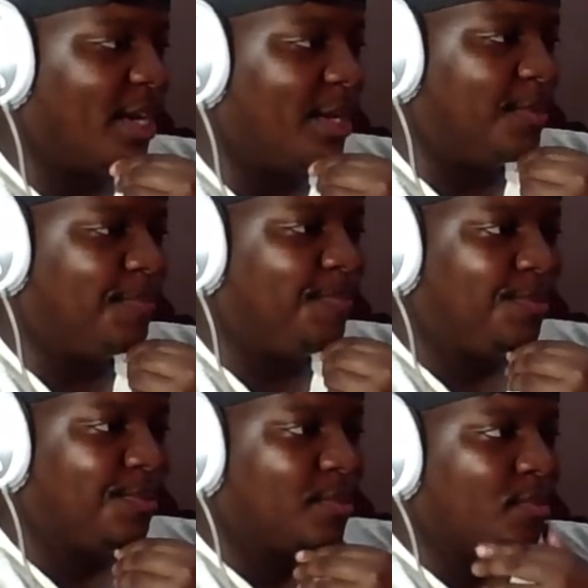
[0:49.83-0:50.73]
Um,
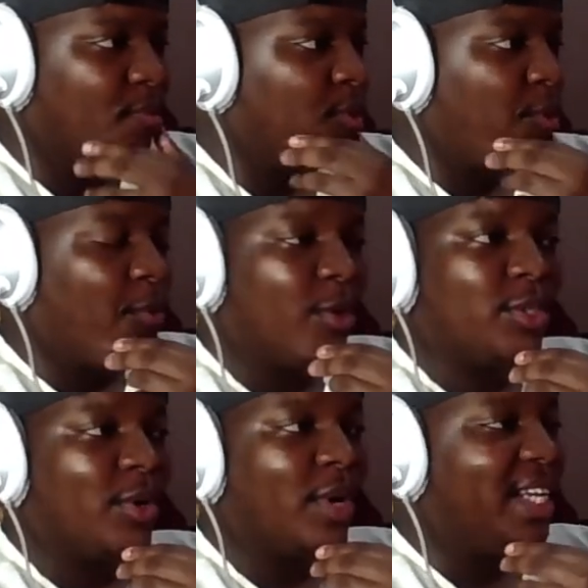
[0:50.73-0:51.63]
we
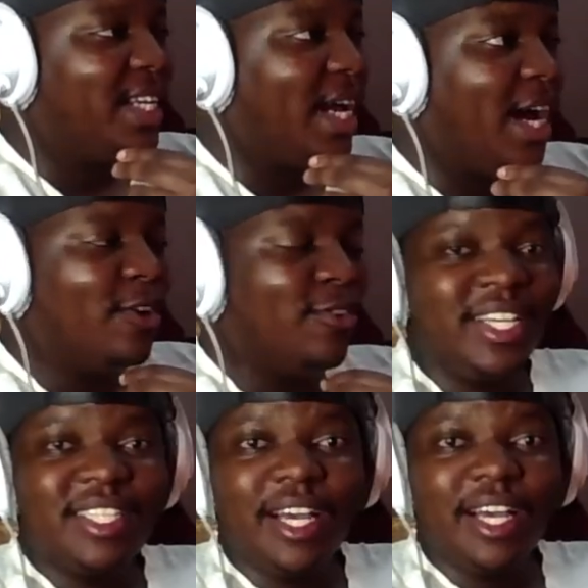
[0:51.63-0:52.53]
also got uh,
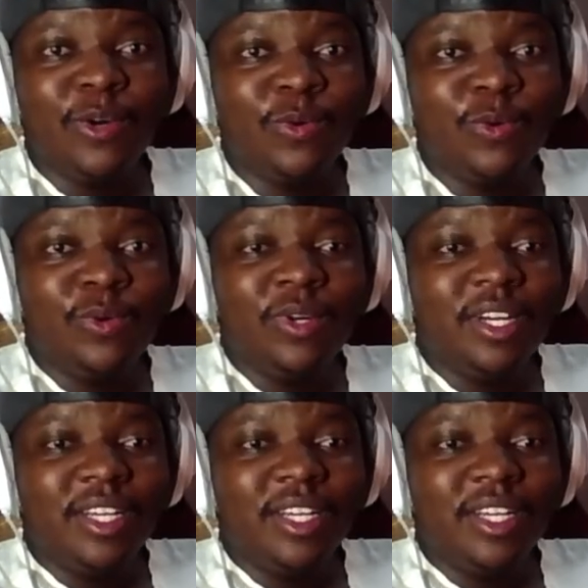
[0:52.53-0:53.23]
Rita who